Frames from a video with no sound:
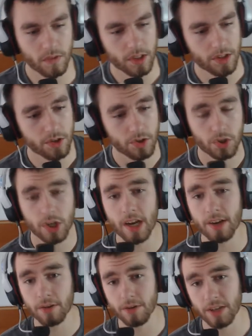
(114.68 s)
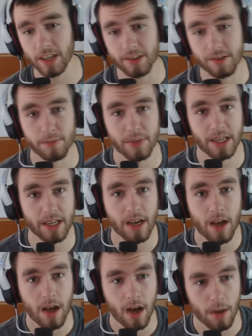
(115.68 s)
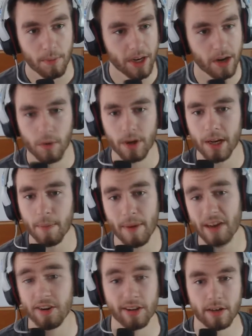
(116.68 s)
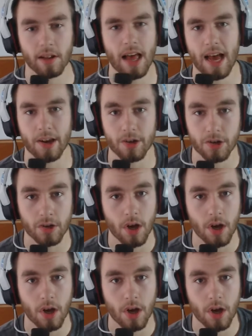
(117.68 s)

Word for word: Just trying new things. Me, I'm like, I want to get better at Clash,